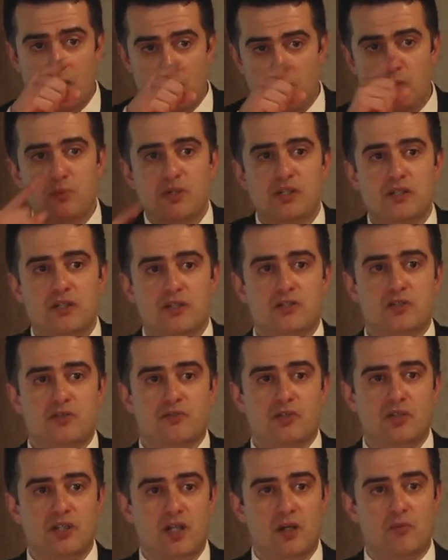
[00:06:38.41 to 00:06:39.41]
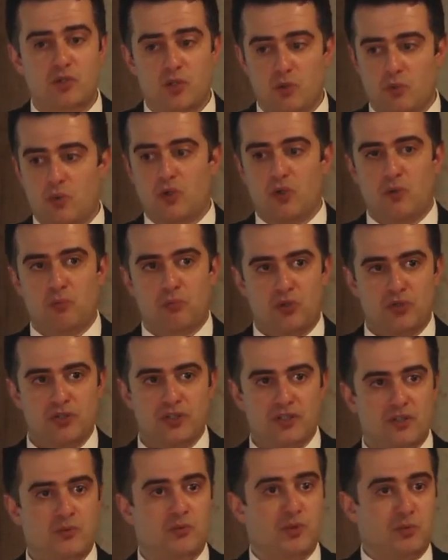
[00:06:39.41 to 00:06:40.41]
what percentage of your time do you work on
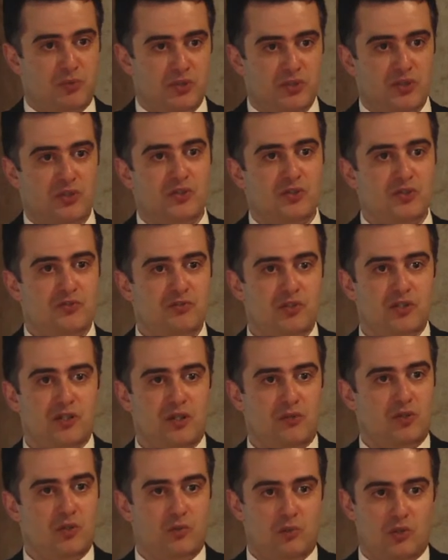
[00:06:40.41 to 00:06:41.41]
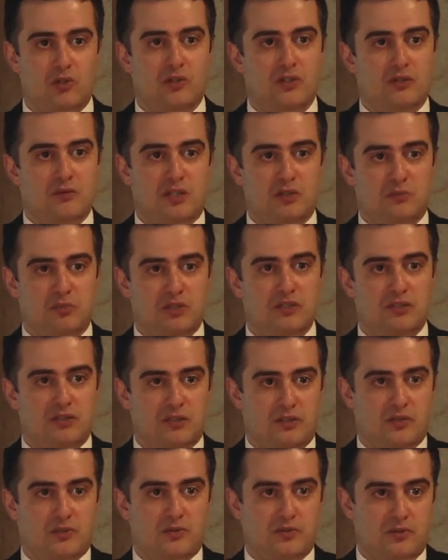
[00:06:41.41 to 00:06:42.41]
projects and what percentage of your time do you work on as business
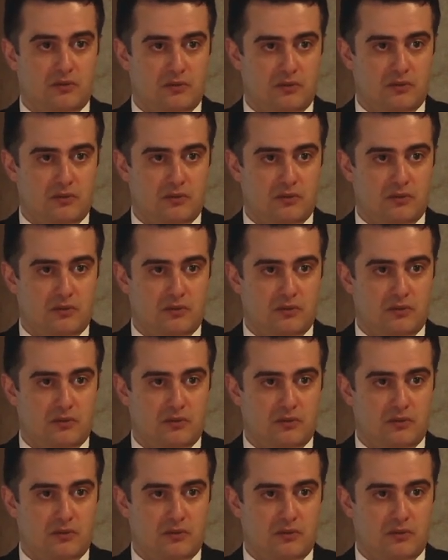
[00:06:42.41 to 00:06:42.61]
as usual?